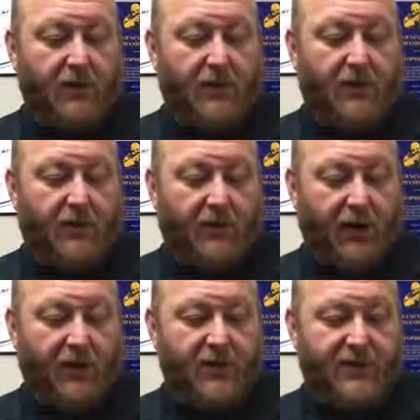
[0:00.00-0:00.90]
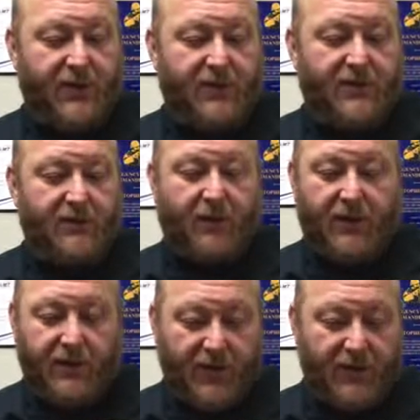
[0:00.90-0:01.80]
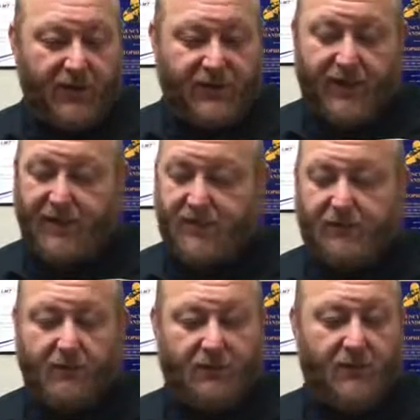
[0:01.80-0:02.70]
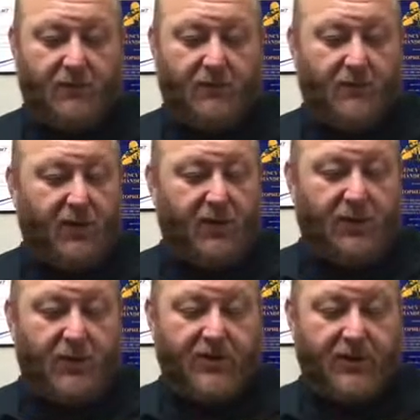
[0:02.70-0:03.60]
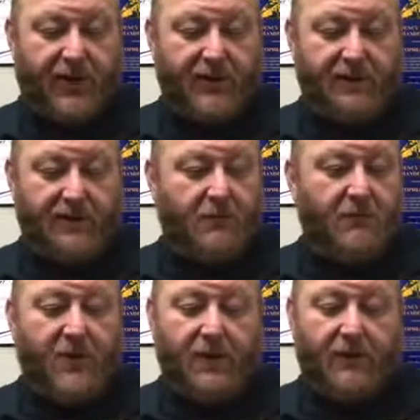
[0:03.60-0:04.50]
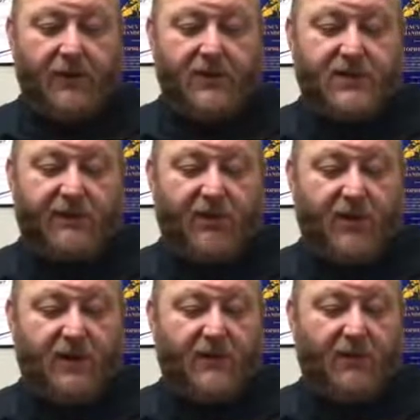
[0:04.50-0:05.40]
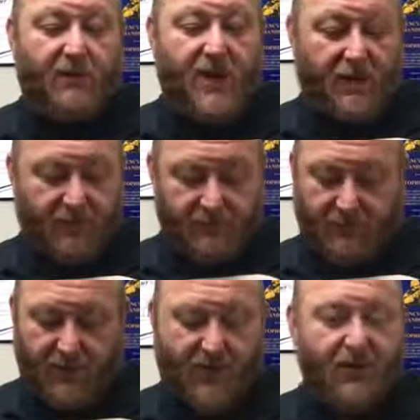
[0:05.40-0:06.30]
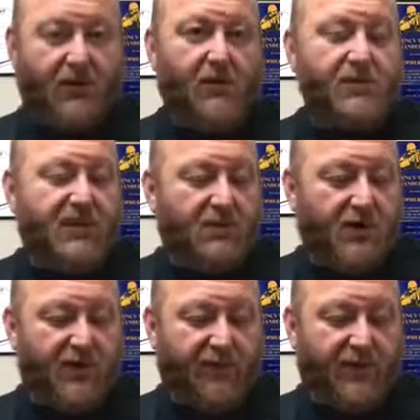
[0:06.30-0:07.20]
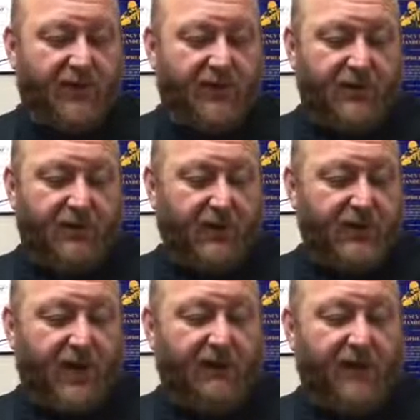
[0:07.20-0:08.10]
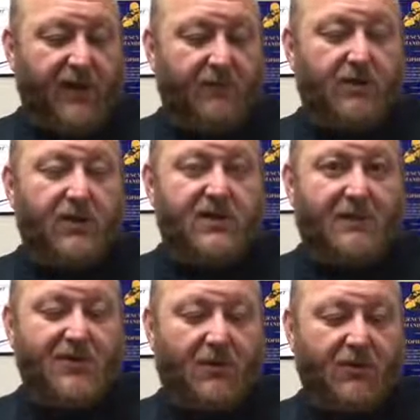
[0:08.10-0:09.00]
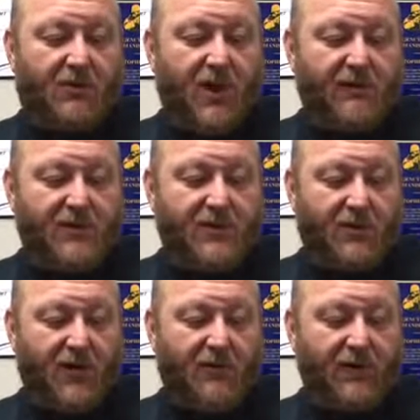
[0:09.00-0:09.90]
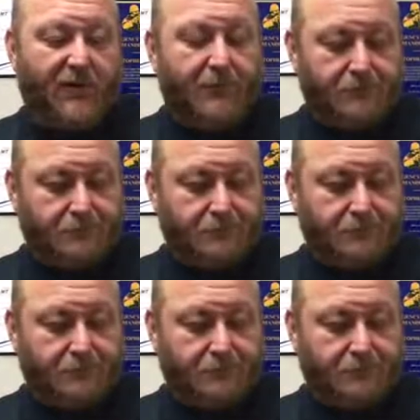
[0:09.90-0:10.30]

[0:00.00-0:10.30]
your iron sights, really good iron sights. You want a traditional A2. There are several ways to go about it. Again, the Colt's a little more difficult to do because you got to find some of those older rifles to work with.